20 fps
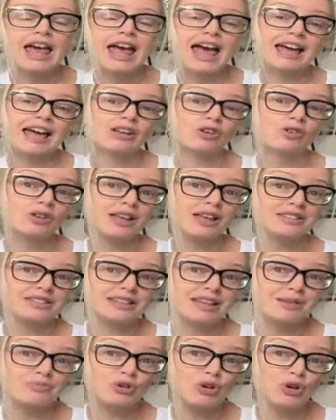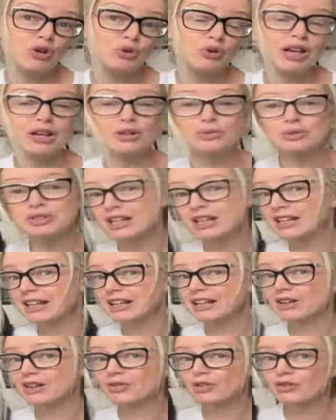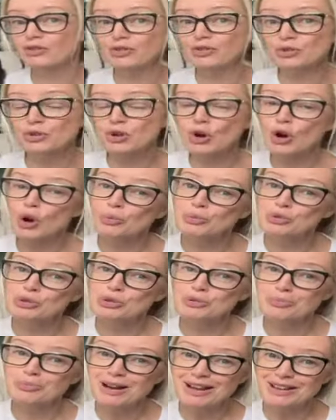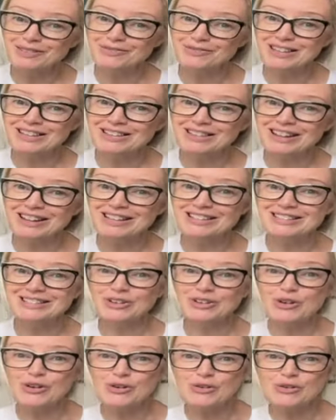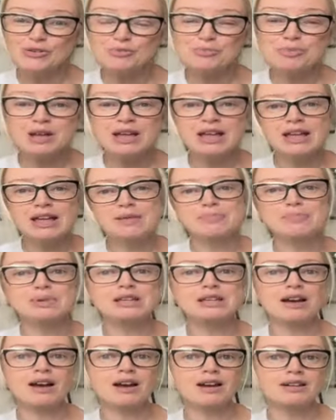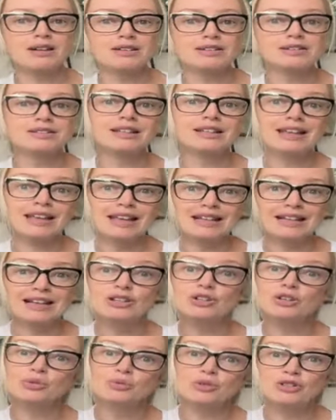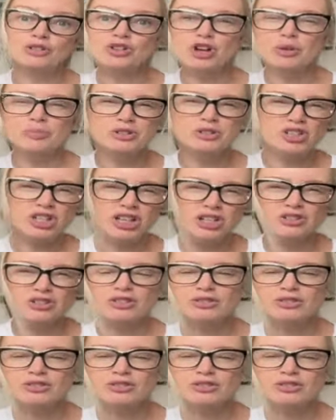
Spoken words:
And on that same note, I don't take any of the food home to my felines at home because, again, I don't want to chop and change their